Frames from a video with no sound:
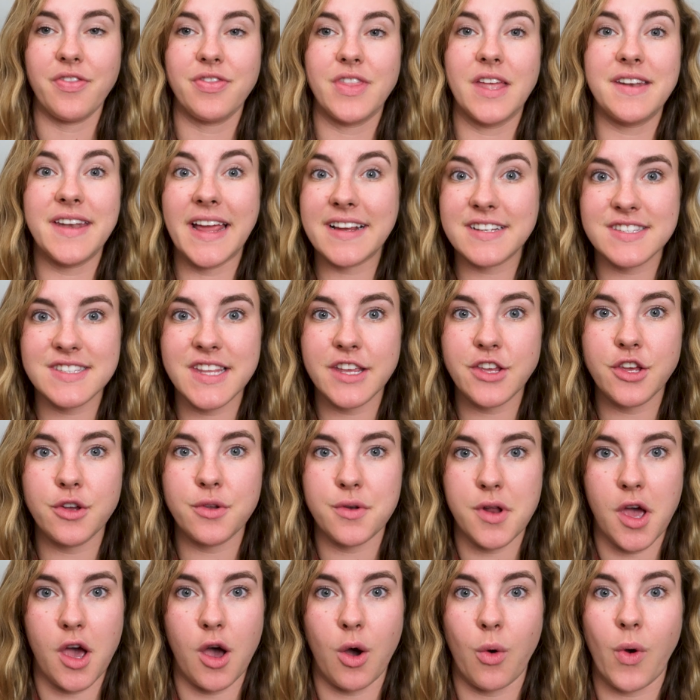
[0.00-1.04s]
The next thing
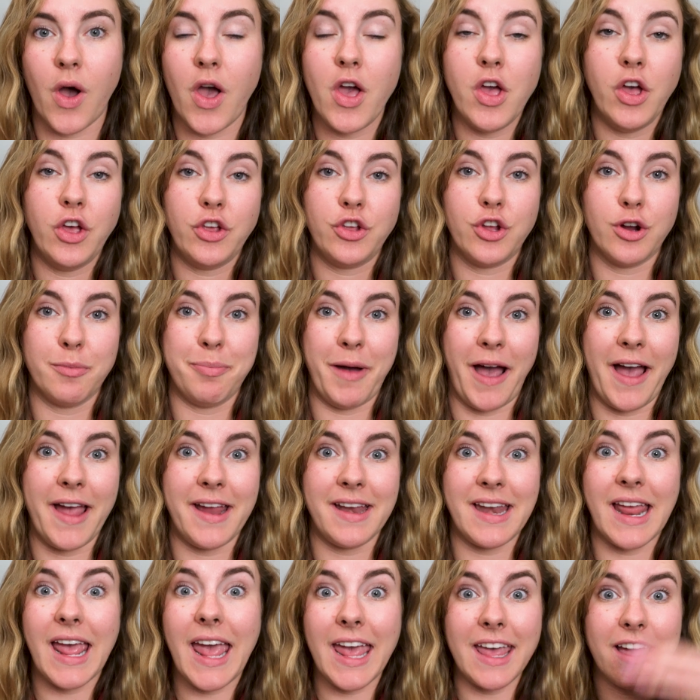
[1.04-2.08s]
you know, you're
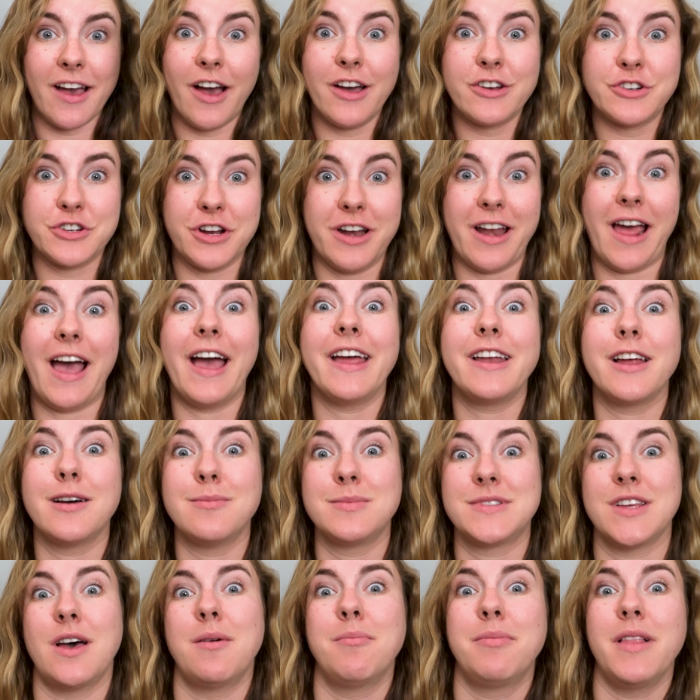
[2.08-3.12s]
buying 800
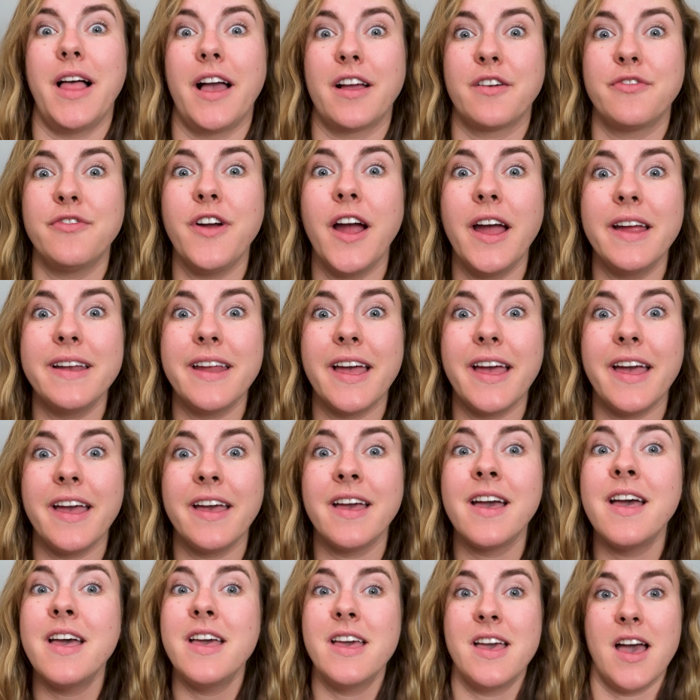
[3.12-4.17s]
items on Black
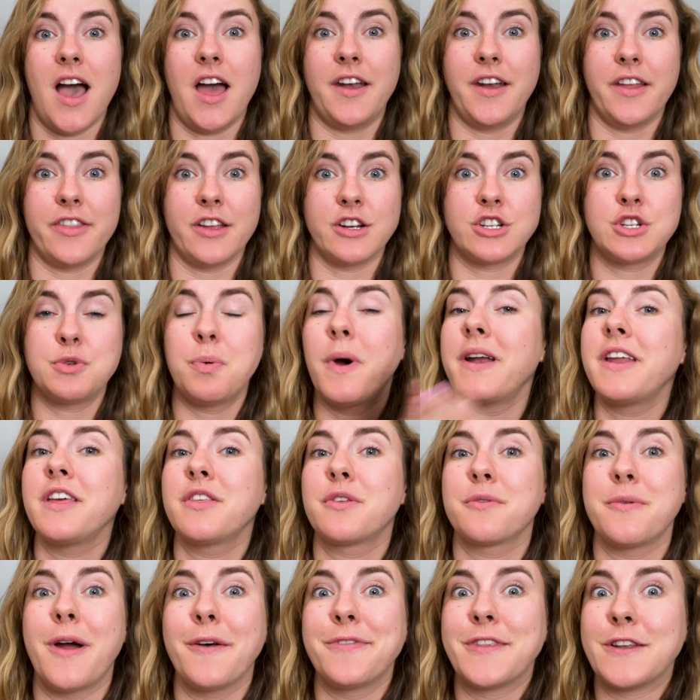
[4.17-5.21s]
Friday, another 20
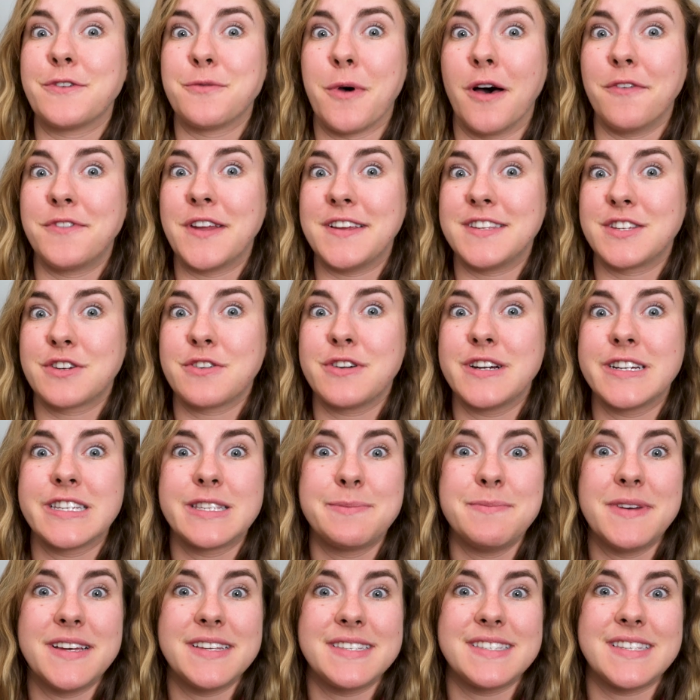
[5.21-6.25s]
throughout the 12 days of
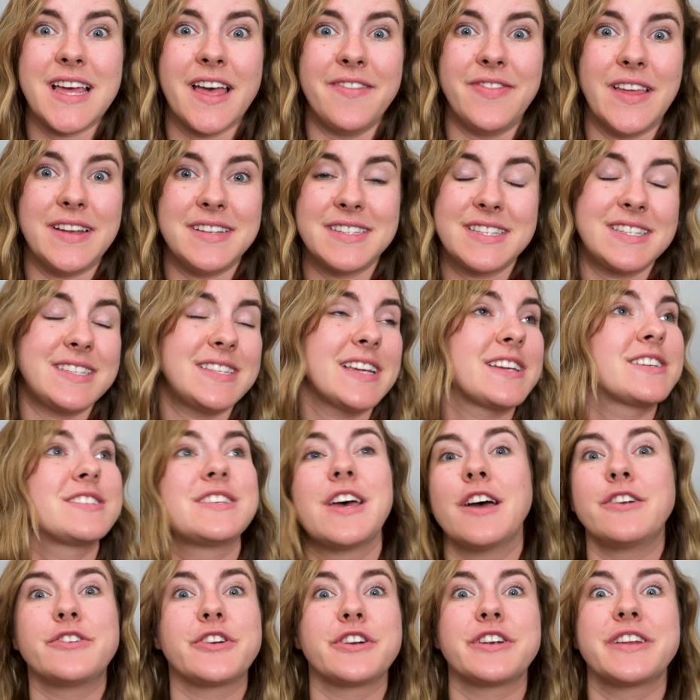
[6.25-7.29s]
Christmas, and then
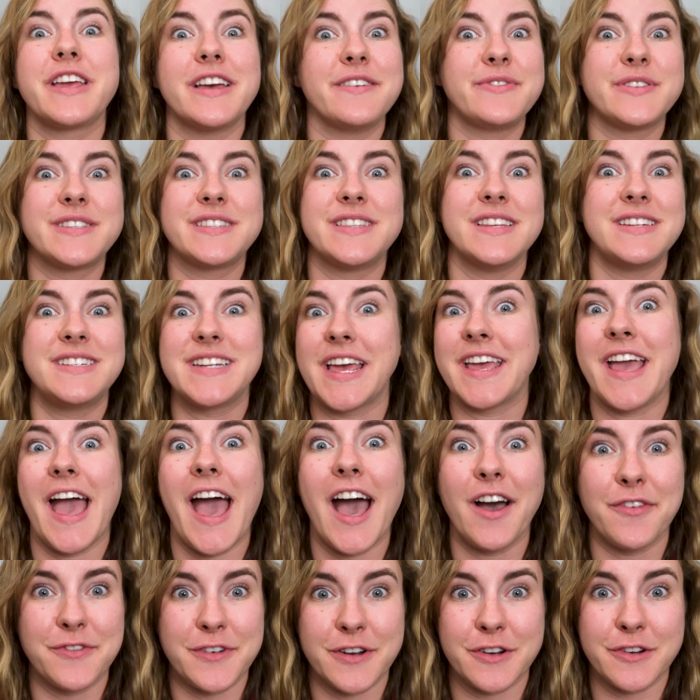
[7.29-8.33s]
600 gifts the day
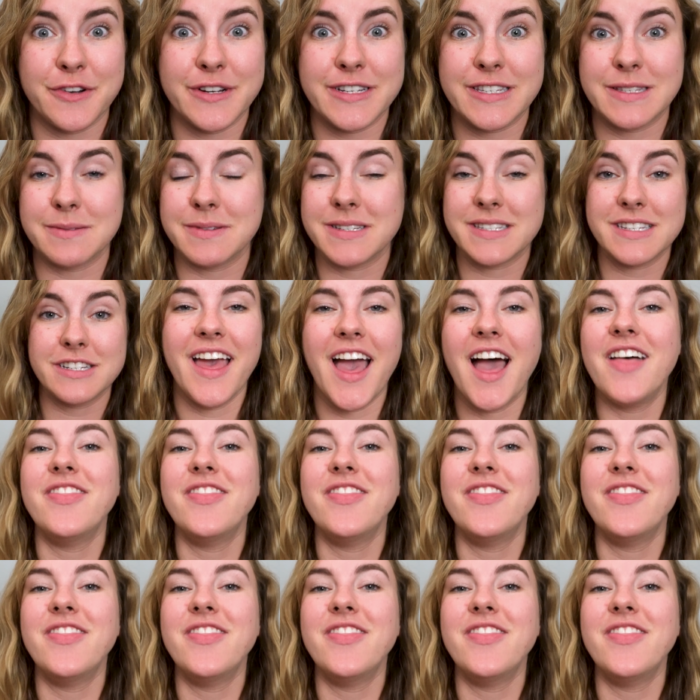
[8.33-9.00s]
after Christmas.